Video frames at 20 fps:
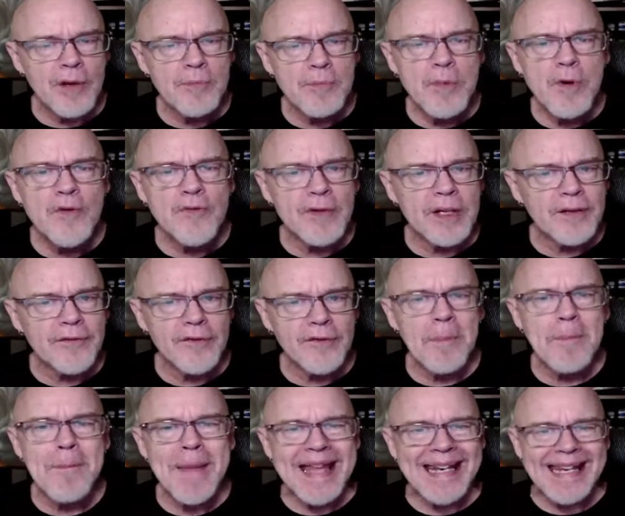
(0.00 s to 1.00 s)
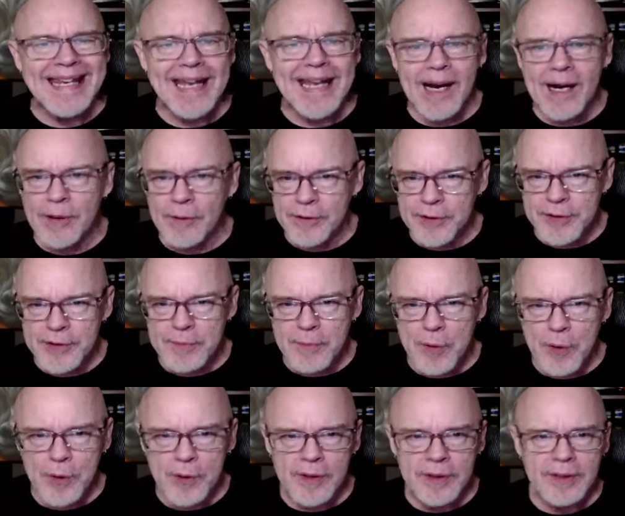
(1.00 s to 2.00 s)
moving for many hours
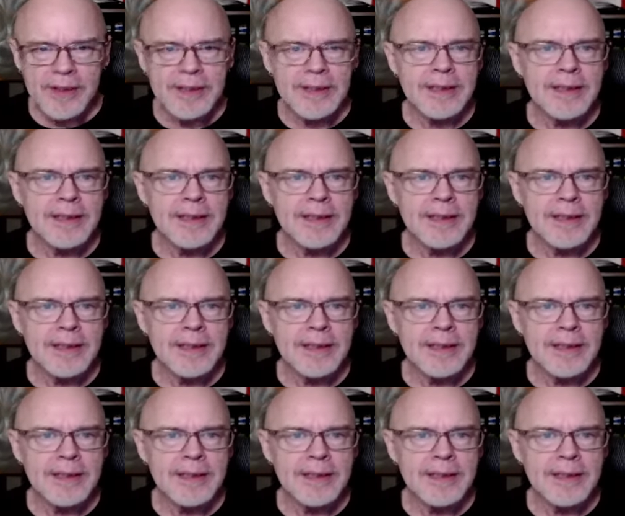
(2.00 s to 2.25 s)
more.